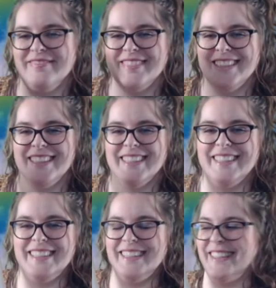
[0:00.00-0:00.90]

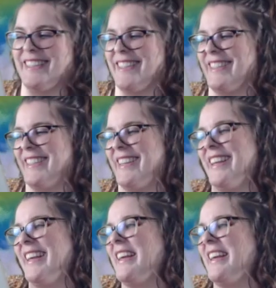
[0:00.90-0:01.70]
(silence)